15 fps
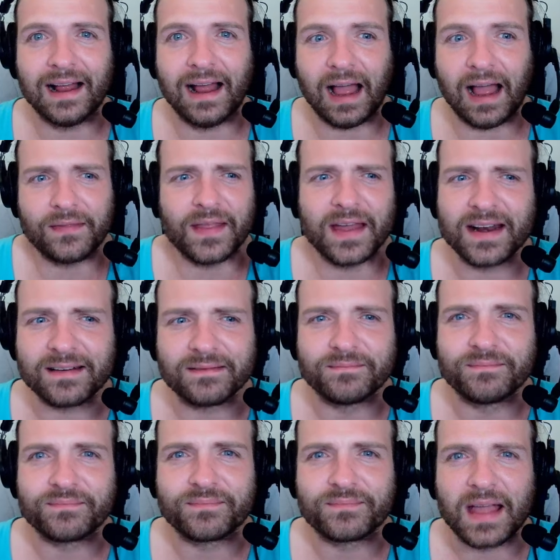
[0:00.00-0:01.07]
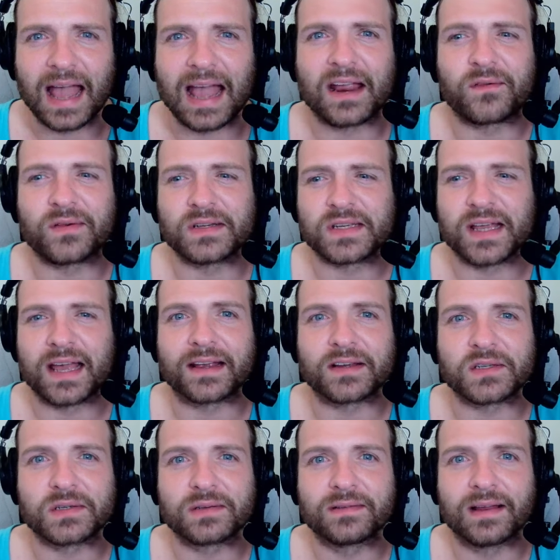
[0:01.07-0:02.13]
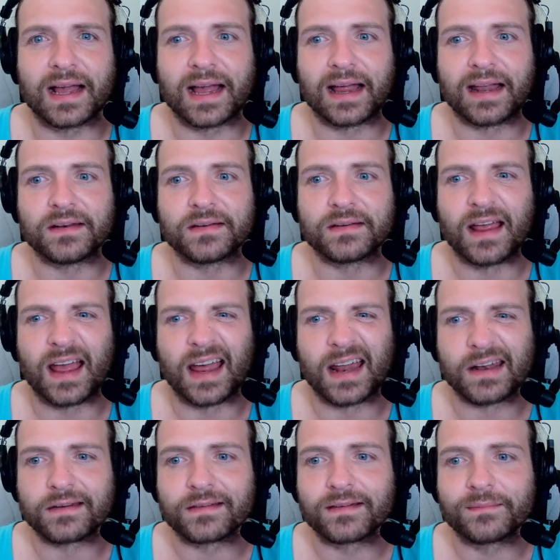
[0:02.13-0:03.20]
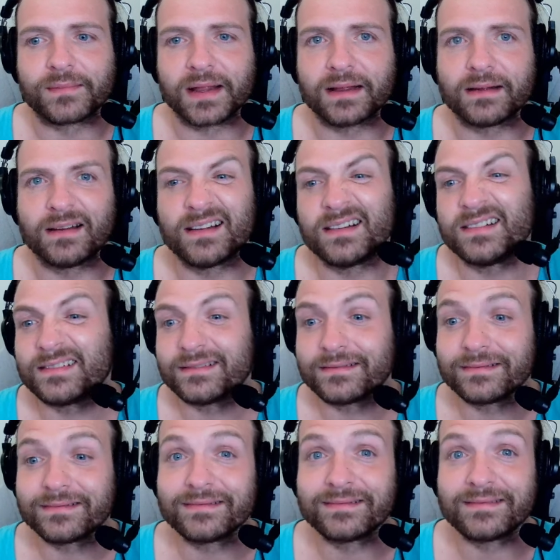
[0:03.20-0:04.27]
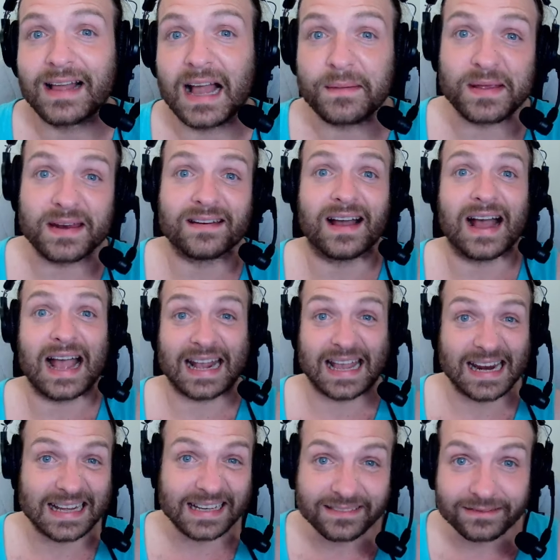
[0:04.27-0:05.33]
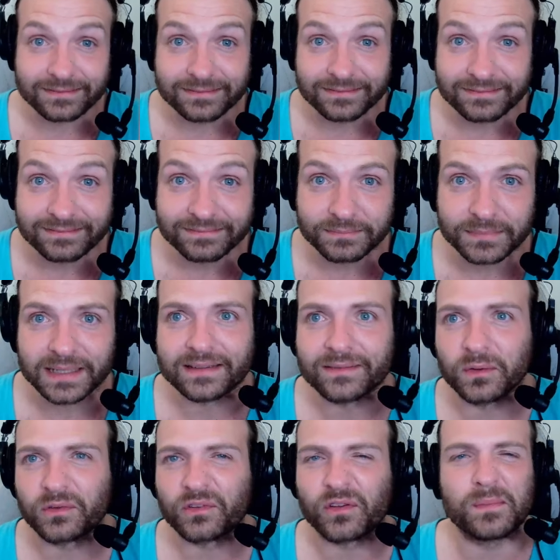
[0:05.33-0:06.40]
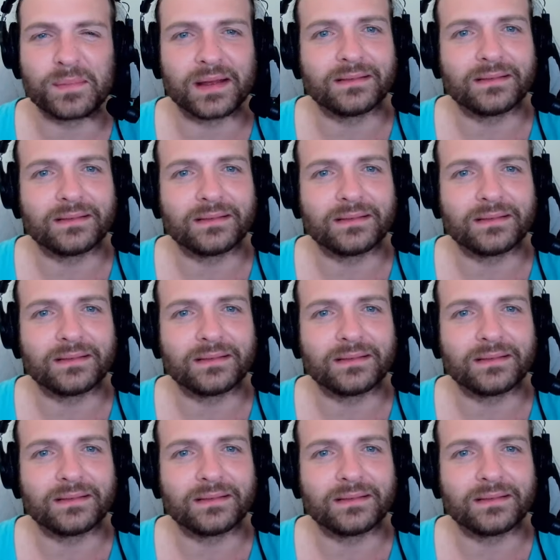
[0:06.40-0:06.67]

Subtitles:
And then angry sex and end. I'm like, I mean, I get it, but also a bit,